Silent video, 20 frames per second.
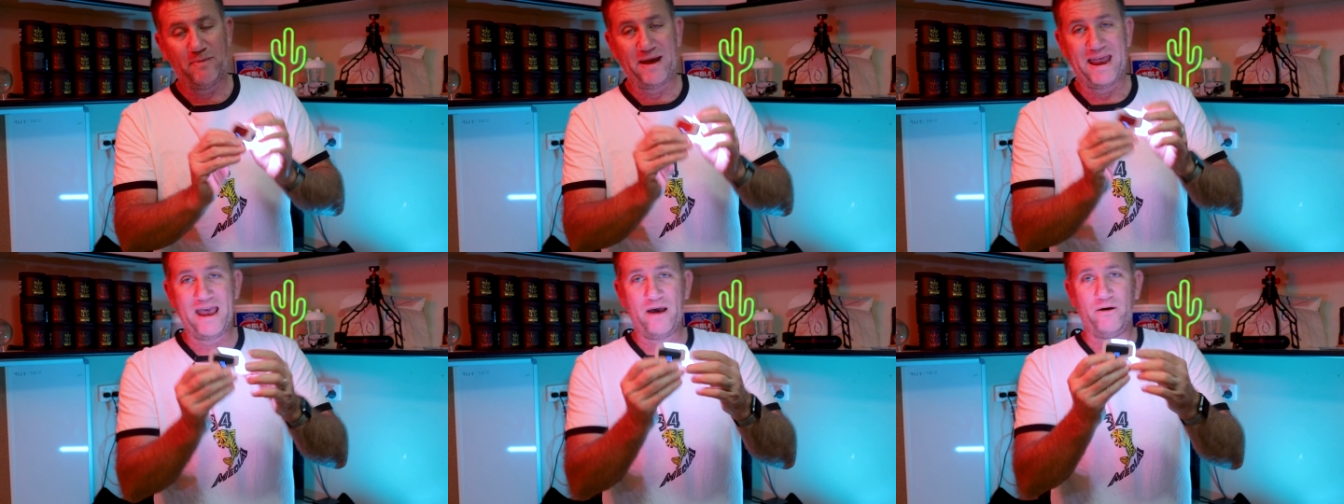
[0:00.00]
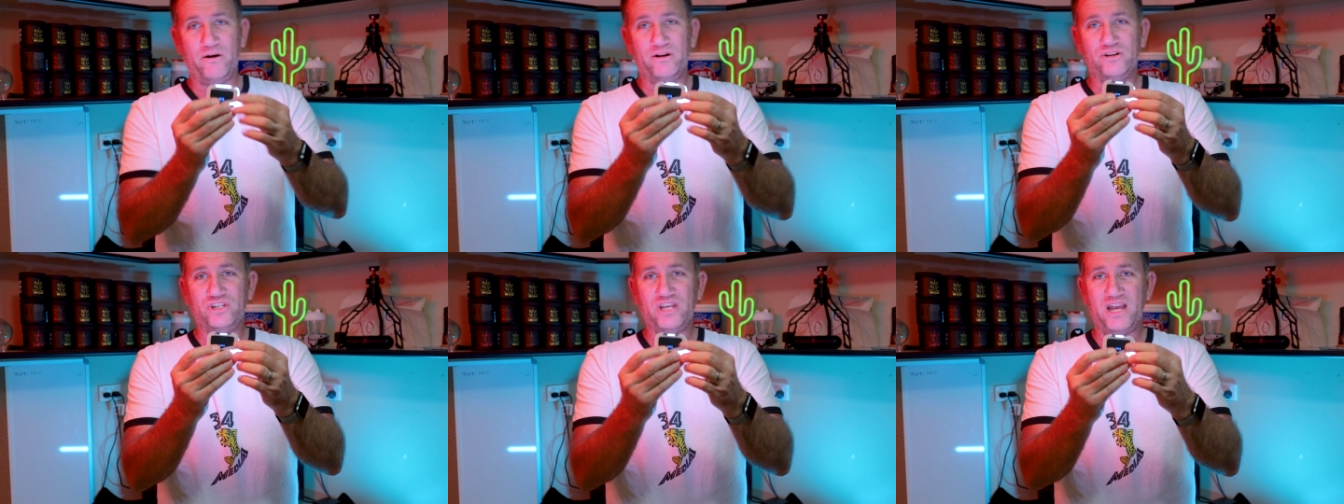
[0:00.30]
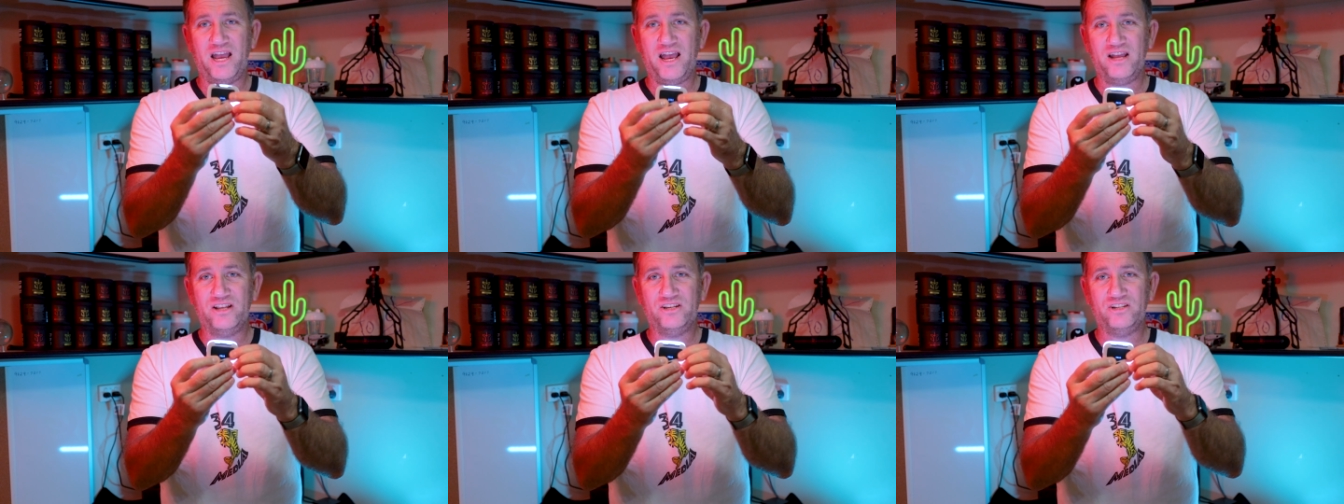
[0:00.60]
power
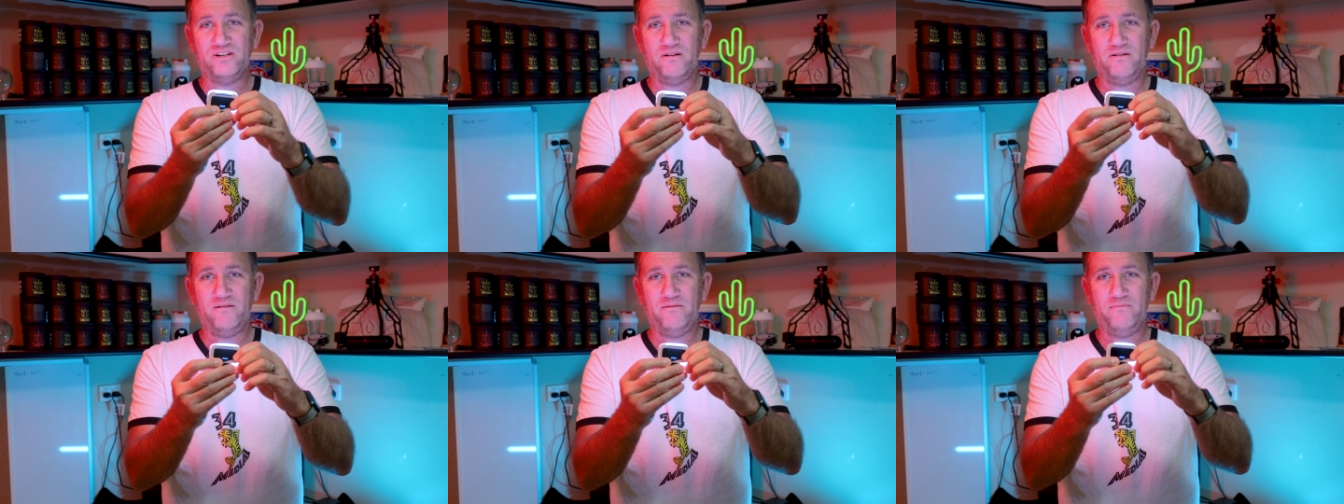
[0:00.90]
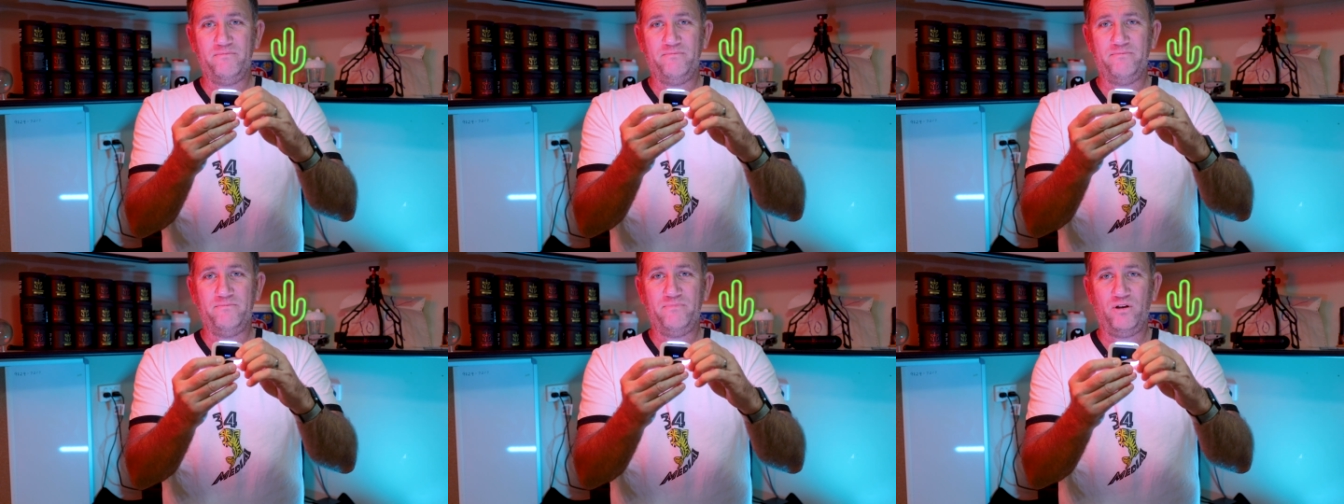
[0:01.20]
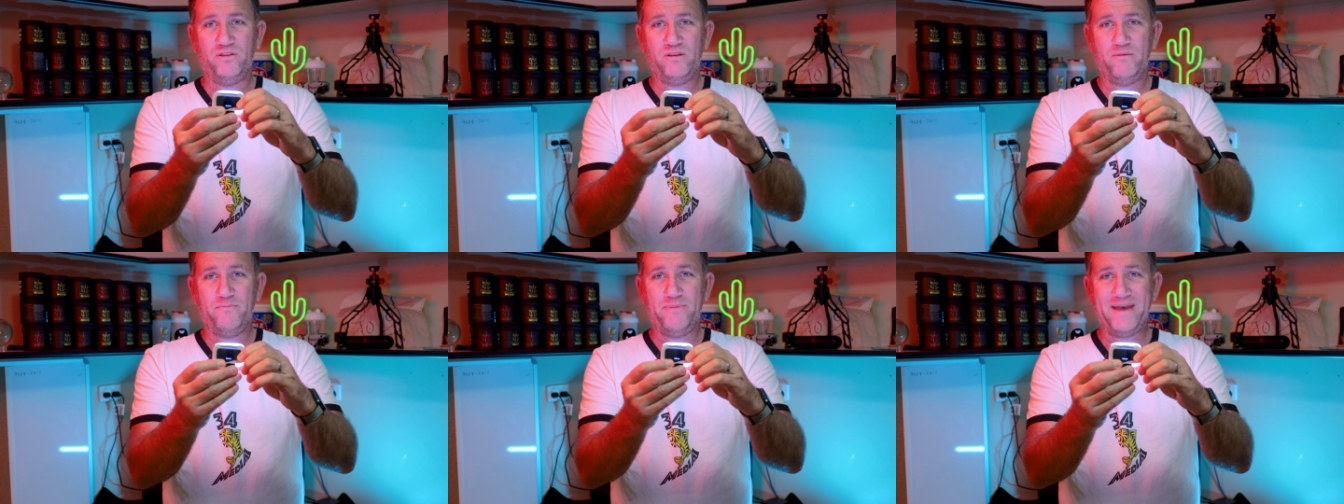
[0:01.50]
charge
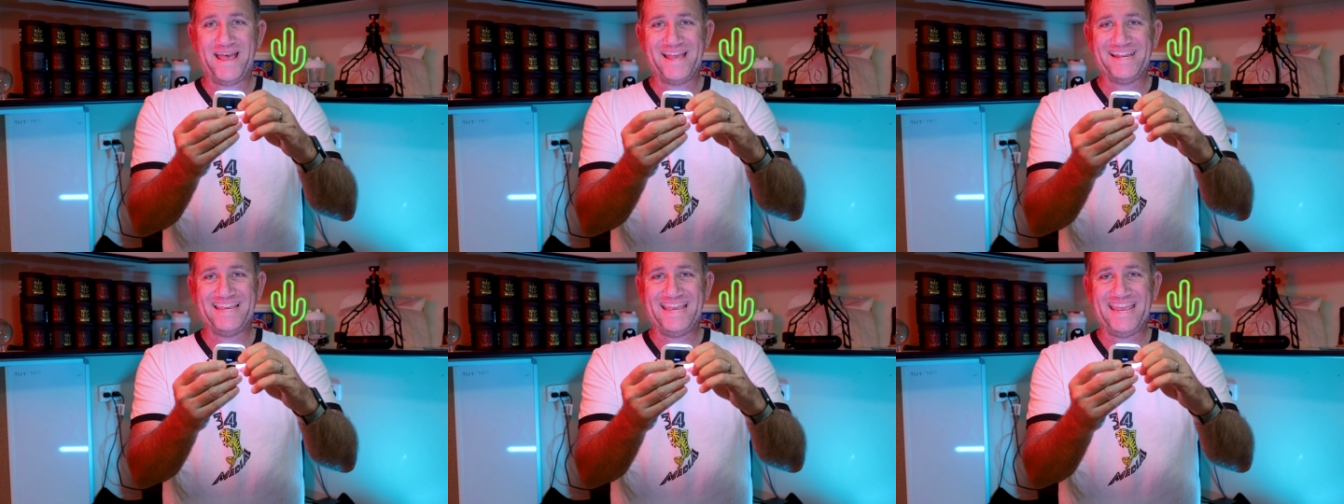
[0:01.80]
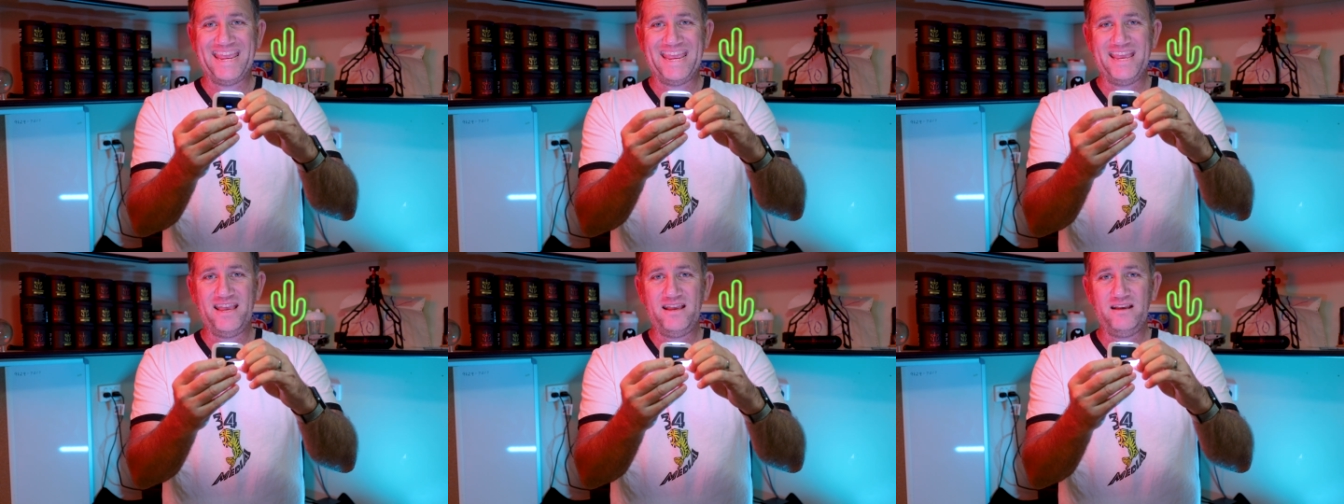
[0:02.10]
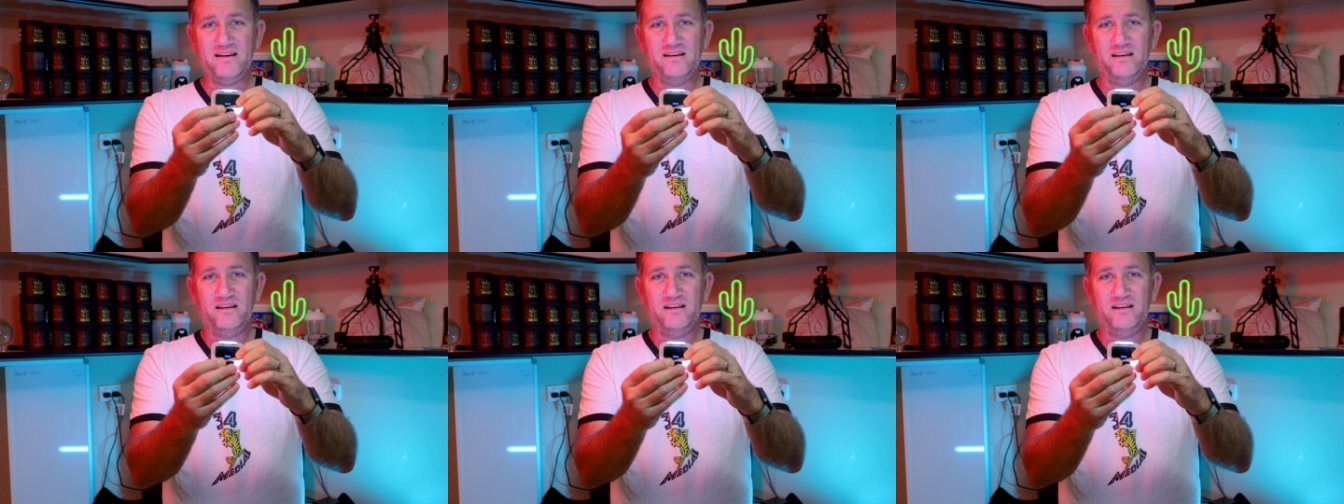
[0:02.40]
on the back here.